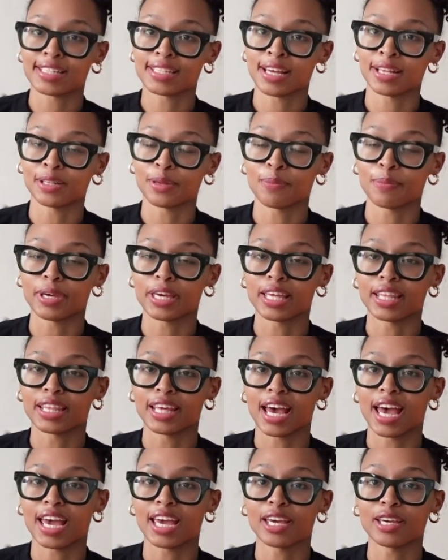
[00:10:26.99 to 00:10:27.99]
telling me
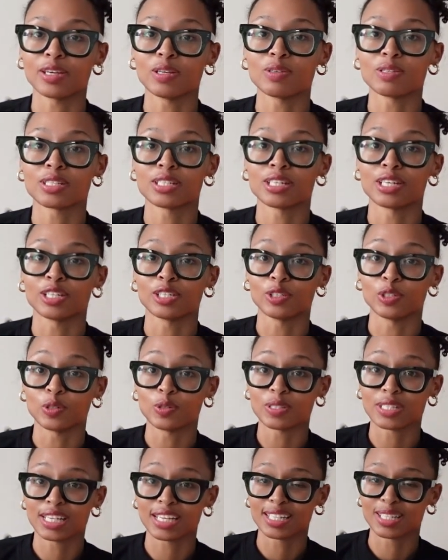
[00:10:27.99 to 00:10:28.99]
that he used to
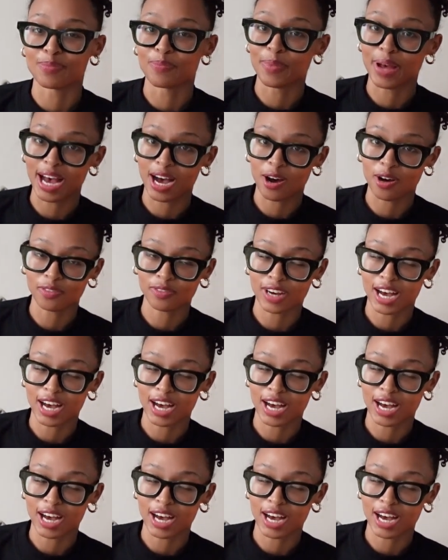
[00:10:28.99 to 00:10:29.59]
use his mouth.